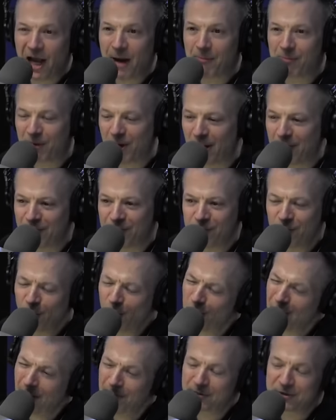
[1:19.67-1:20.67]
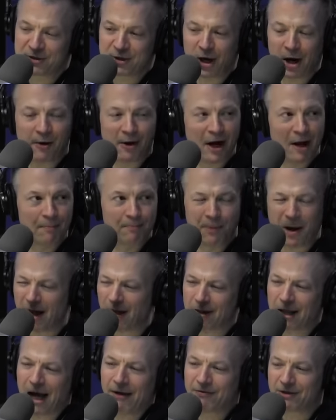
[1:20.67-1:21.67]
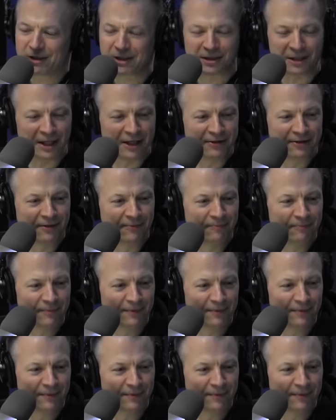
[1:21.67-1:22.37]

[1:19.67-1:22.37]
the apron on the floor. I'm sorry. I'll, I'll have it cleaned.